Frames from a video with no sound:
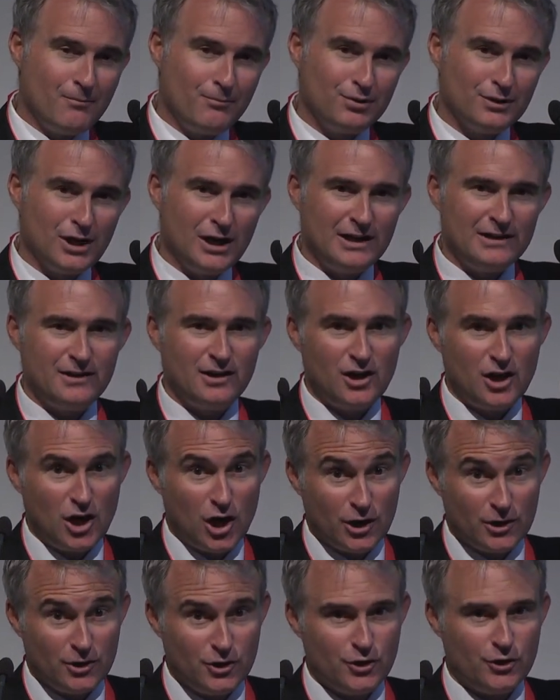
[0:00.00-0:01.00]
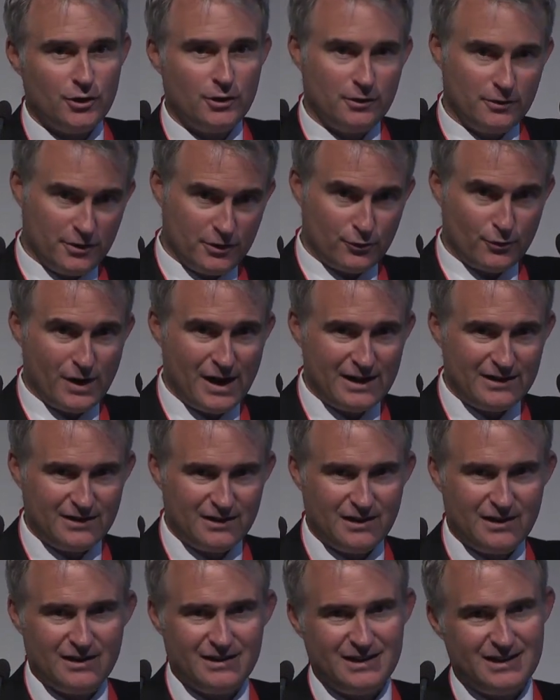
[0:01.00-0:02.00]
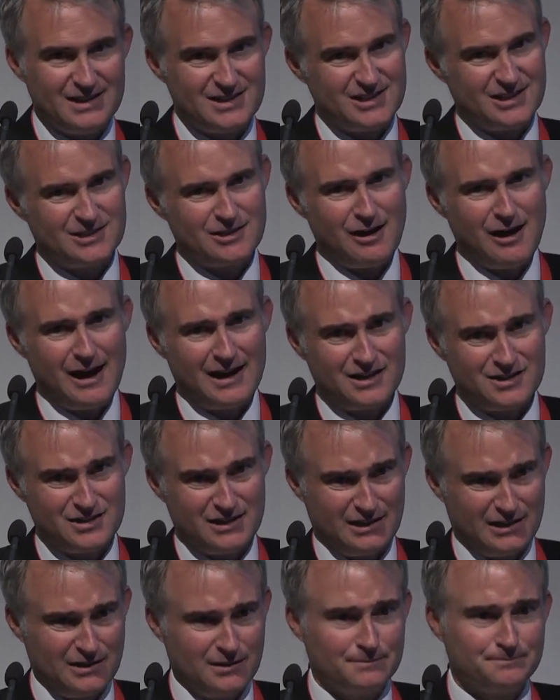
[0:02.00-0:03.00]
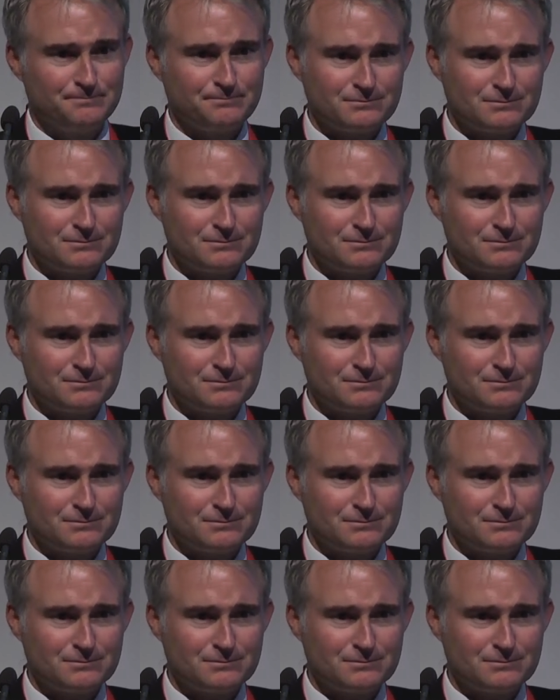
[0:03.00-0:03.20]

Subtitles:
blood under the retina is a toxic